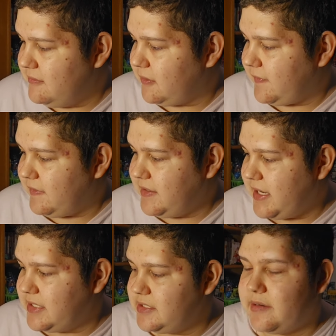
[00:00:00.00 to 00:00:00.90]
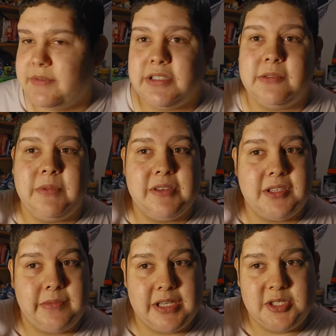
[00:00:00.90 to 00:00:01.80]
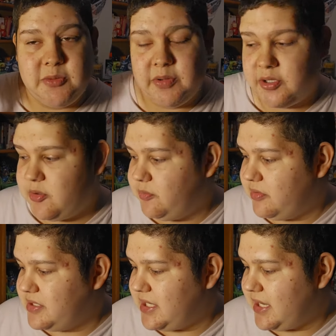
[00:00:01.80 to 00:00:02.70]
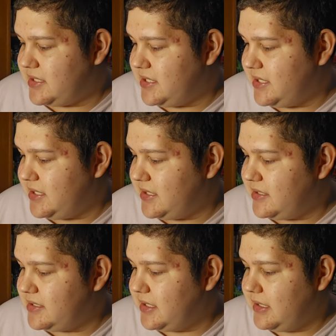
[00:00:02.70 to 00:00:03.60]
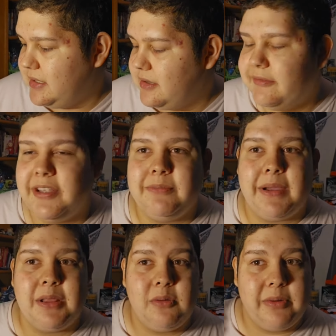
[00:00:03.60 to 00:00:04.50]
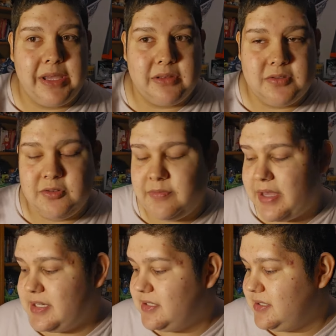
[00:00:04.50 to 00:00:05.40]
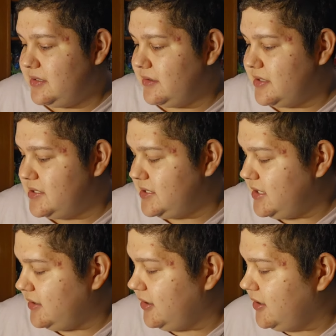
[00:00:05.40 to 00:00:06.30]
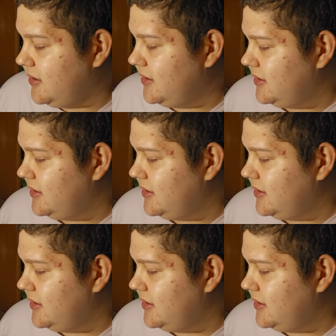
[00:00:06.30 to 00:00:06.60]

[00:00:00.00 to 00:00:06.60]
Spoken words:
For foundation, I'm just going to be using my Supergoop Protectant with my L'Oreal True Match Concealer.